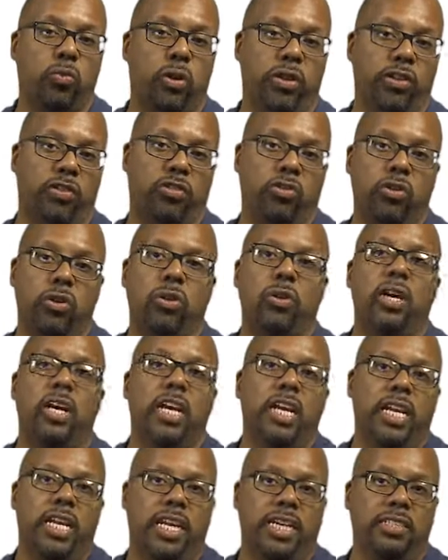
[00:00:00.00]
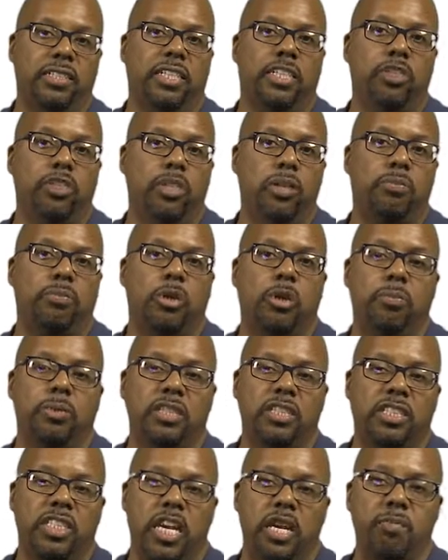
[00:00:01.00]
that's true, it executes the
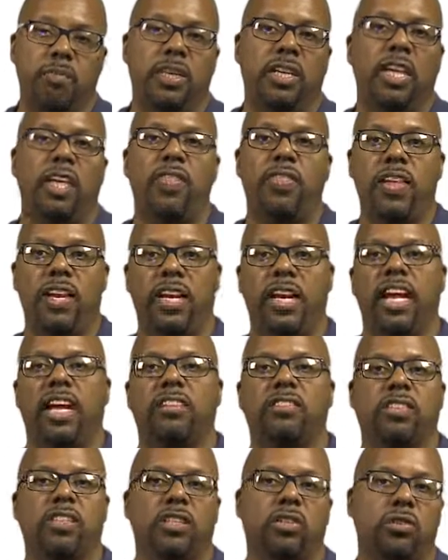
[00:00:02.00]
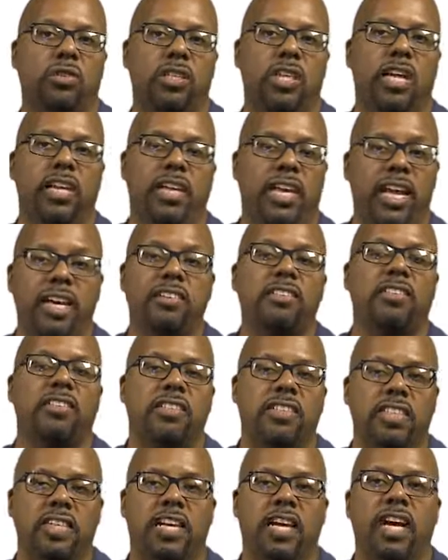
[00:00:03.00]
appropriate statement, and then it
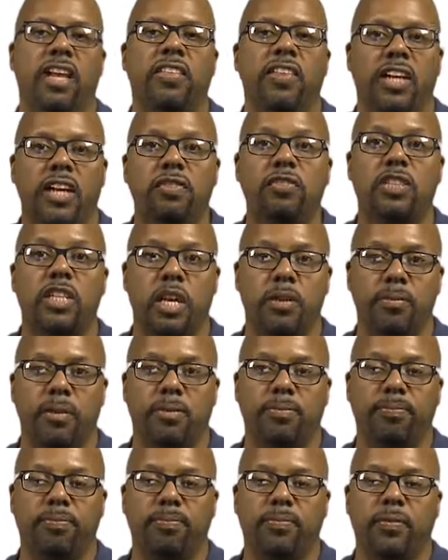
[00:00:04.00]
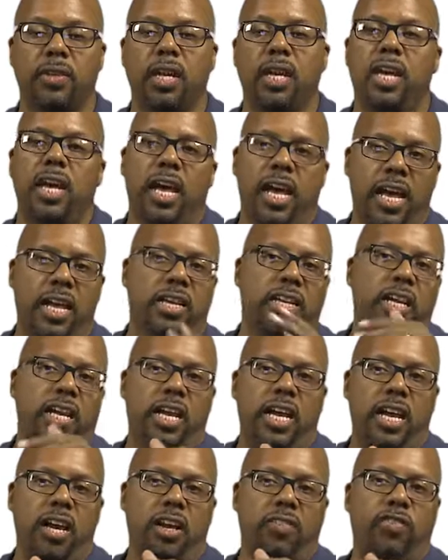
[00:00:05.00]
exits the if statement. And
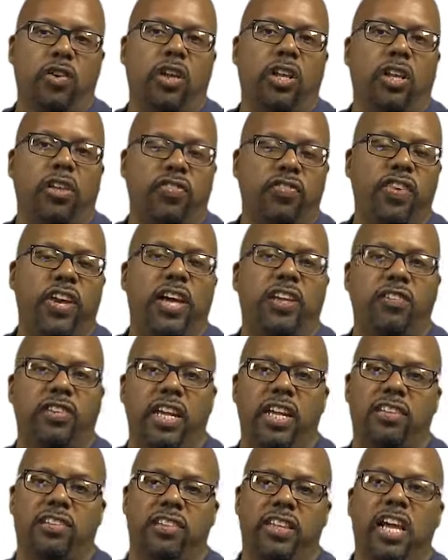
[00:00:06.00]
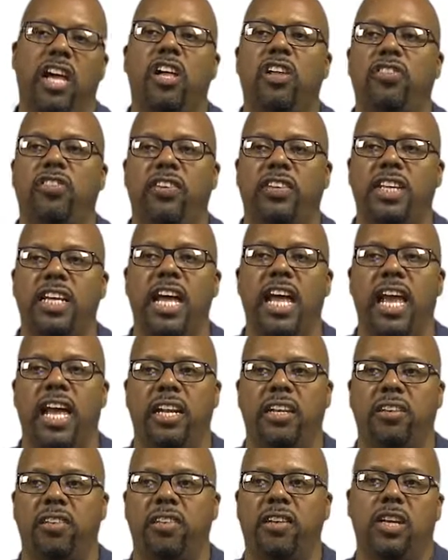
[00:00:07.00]
if all else fails, it hits the else at the
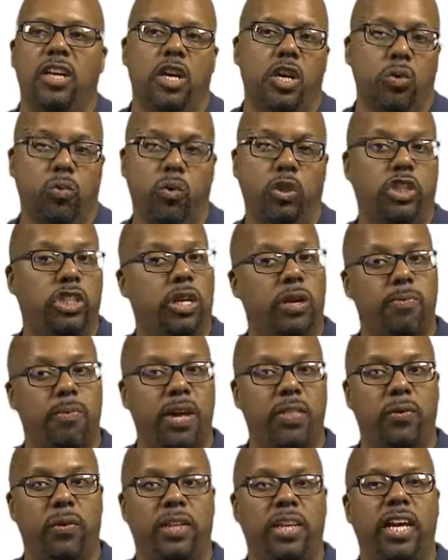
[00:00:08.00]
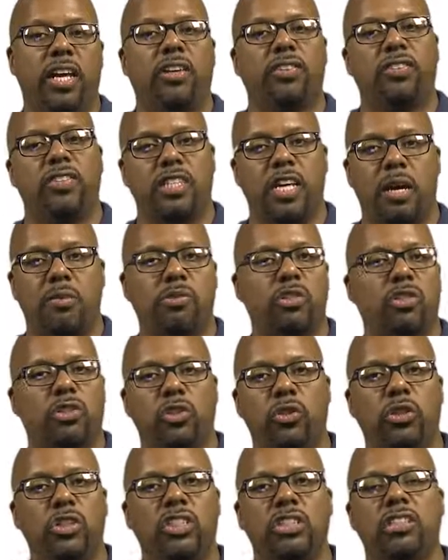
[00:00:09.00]
end, which, by the way, the else is optional.
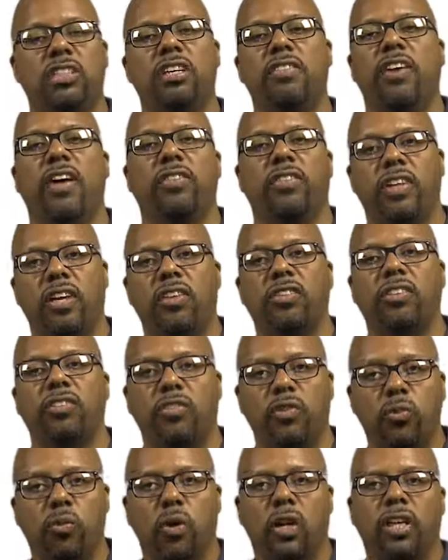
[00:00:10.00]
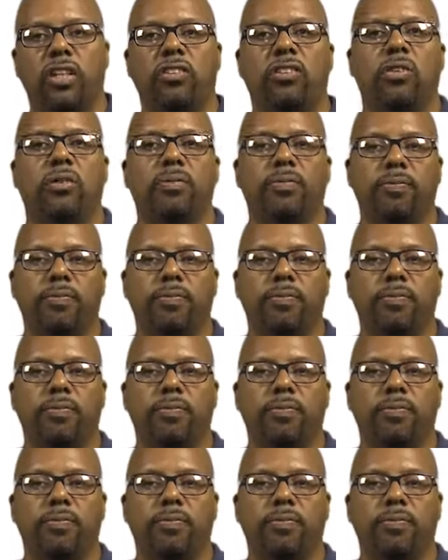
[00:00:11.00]
You could just leave out the else if you wanted to.